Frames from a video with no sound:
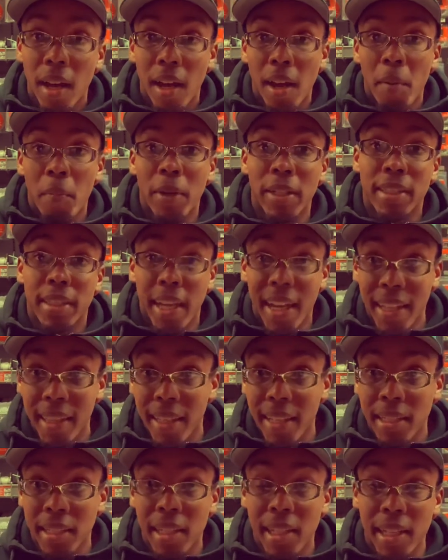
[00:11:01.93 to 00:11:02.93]
but take
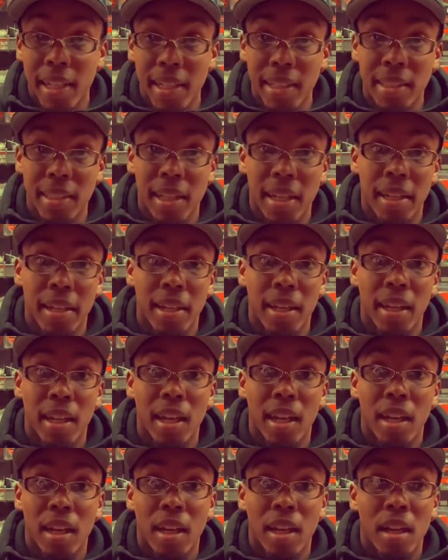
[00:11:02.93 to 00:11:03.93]
this list and
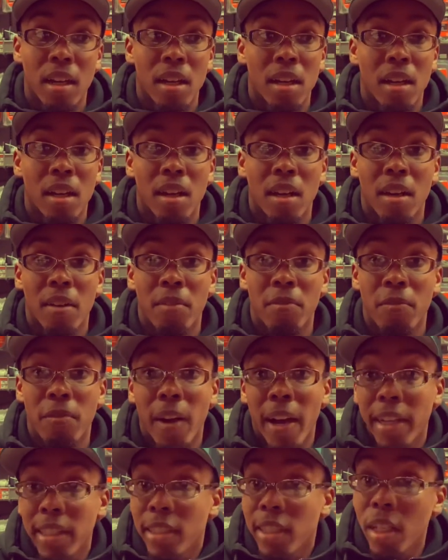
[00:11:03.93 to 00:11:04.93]

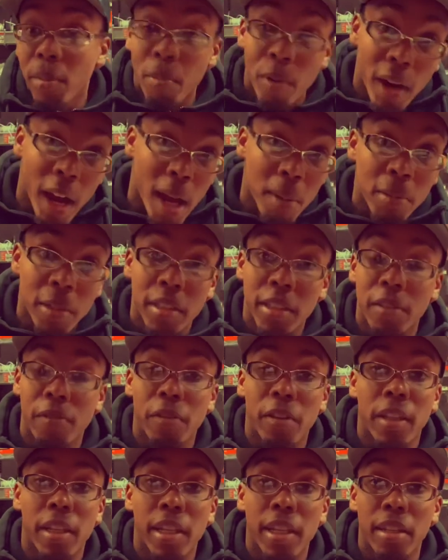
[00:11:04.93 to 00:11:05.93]
find cheaper options if
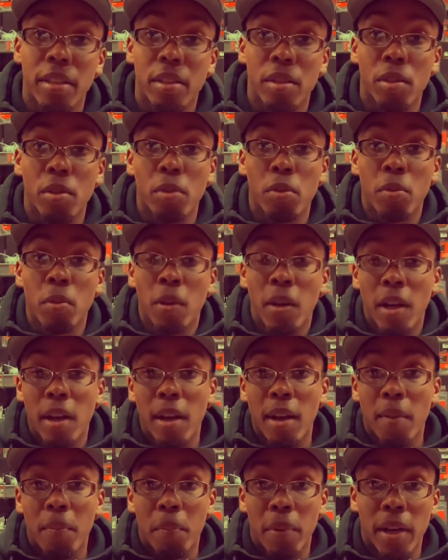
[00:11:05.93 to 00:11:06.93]
you need to,
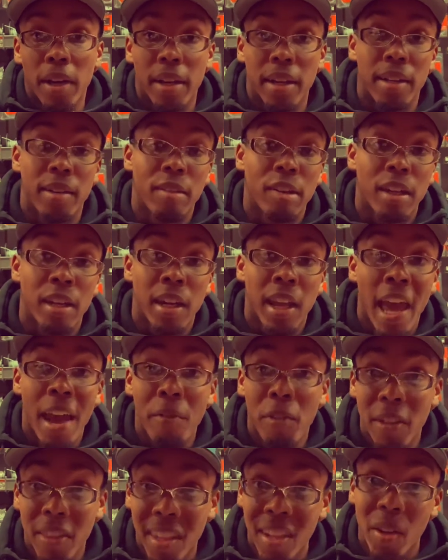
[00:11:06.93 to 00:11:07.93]
but
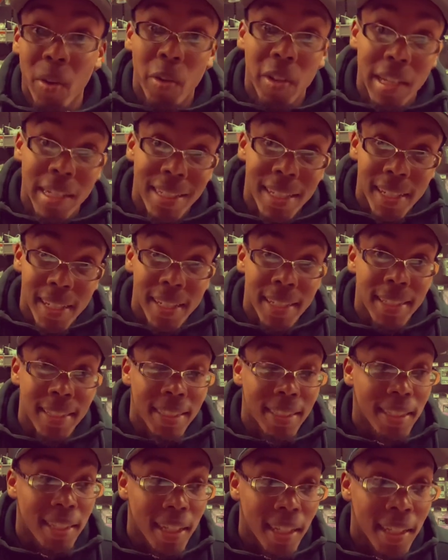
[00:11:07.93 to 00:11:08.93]
everything on this
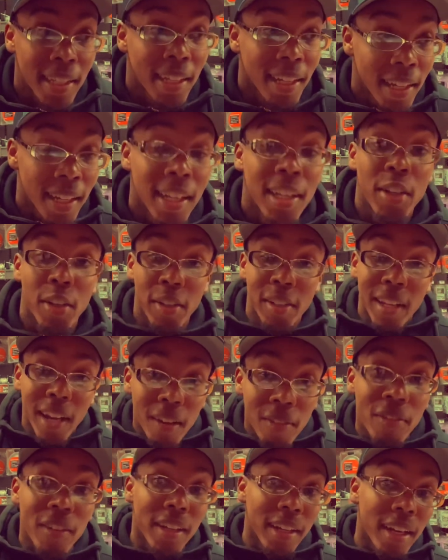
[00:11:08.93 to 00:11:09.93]
list, you're
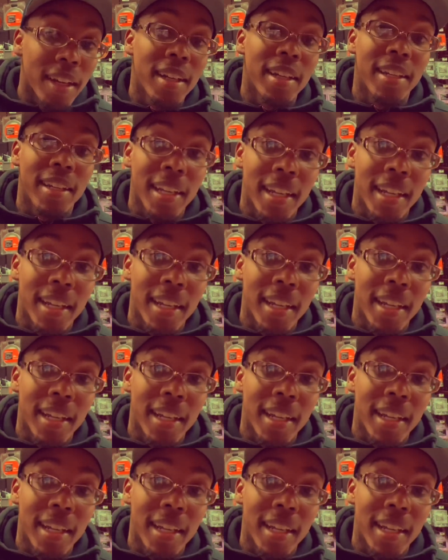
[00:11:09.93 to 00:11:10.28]
definitely gonna need